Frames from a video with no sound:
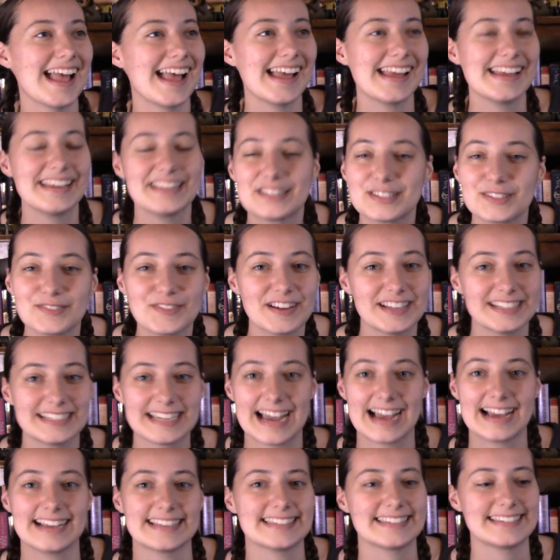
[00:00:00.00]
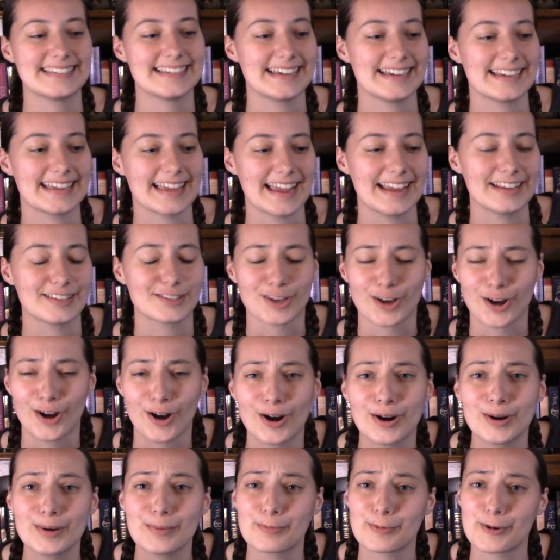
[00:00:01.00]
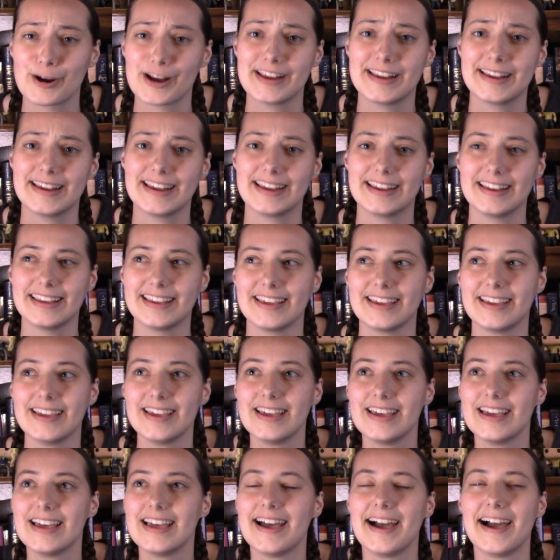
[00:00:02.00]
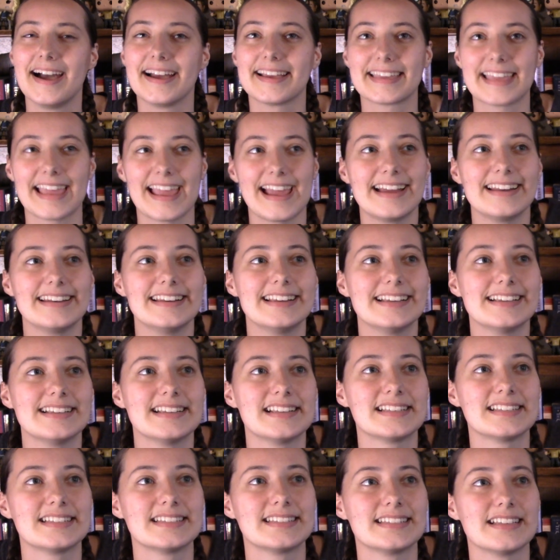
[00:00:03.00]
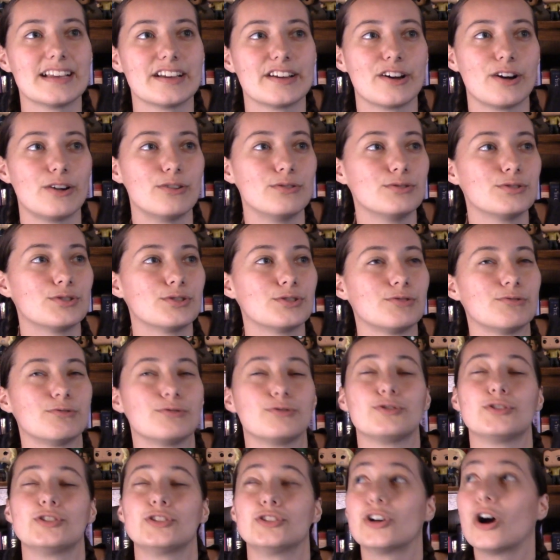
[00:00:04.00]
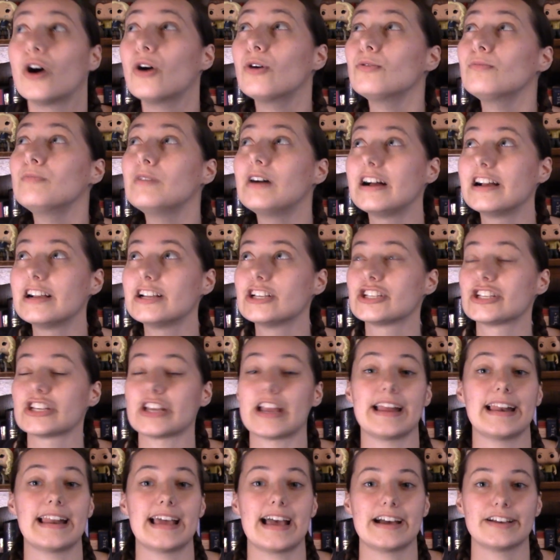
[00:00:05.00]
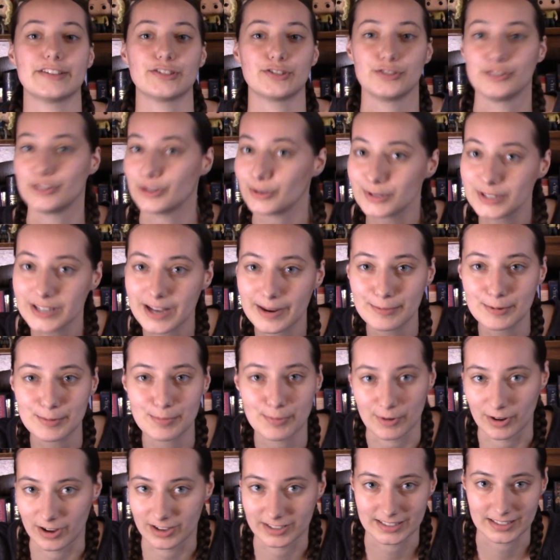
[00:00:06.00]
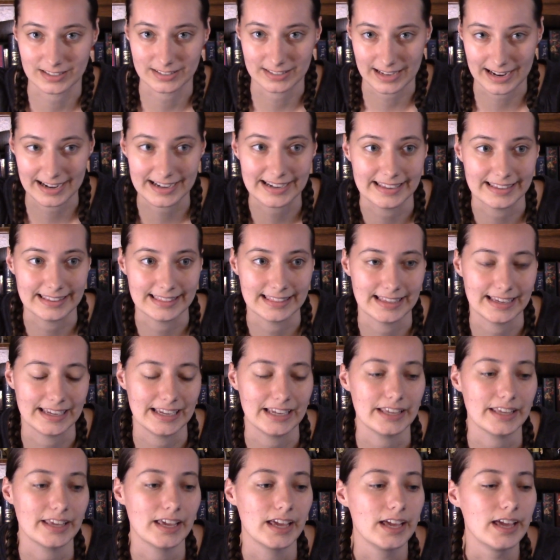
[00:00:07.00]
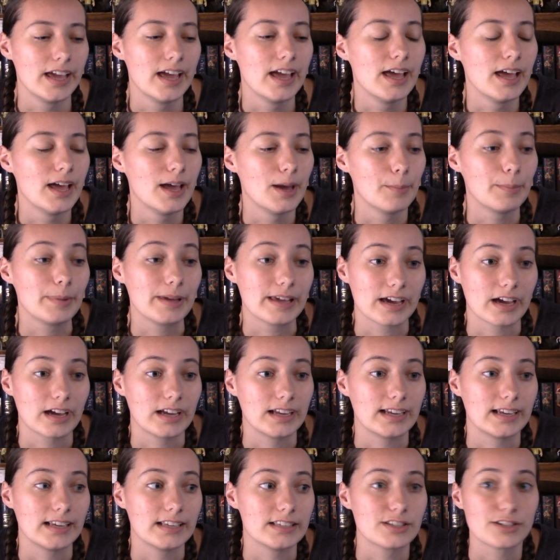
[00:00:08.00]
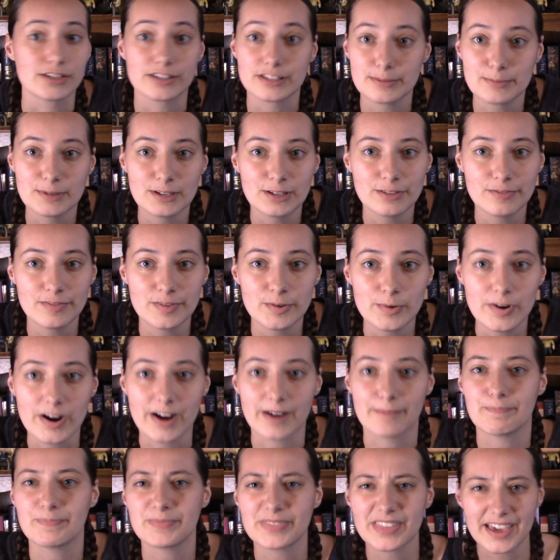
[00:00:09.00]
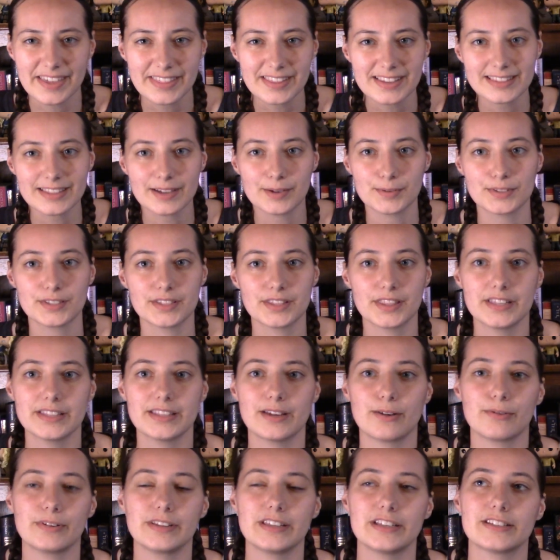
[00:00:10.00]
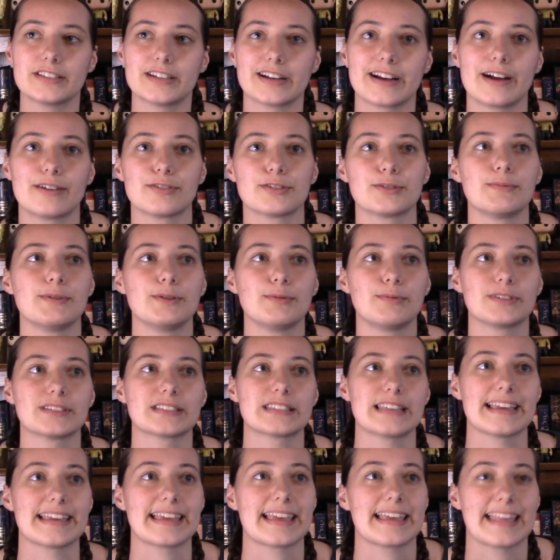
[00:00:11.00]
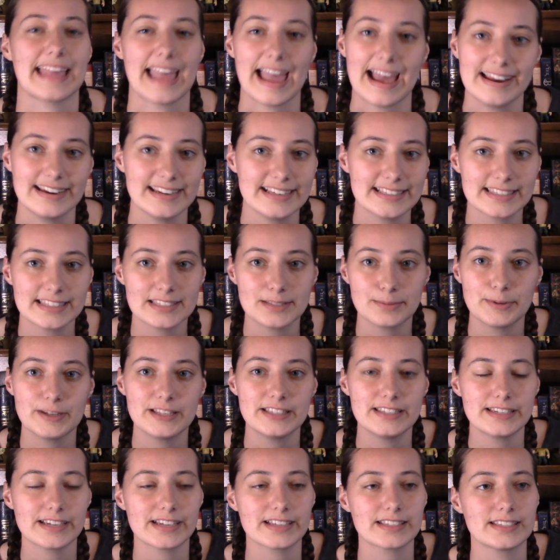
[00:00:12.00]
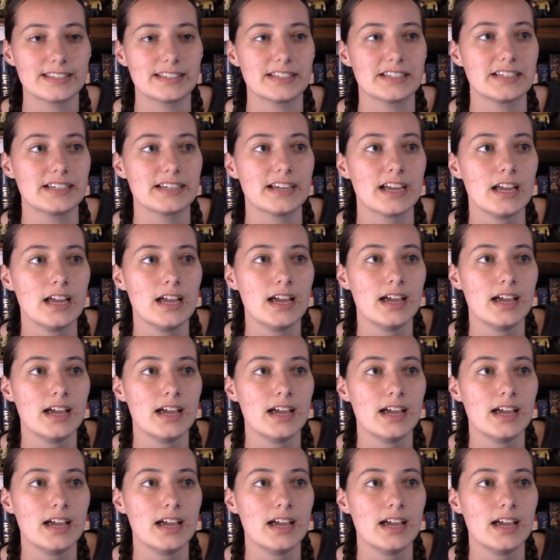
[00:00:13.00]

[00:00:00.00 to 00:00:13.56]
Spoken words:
It's fantastic. It's heartbreaking. Katniss goes through so much and has no time to process anything because they're in the middle of a war. I think that was the thing that really stuck out to me was, like, Katniss's PTSD.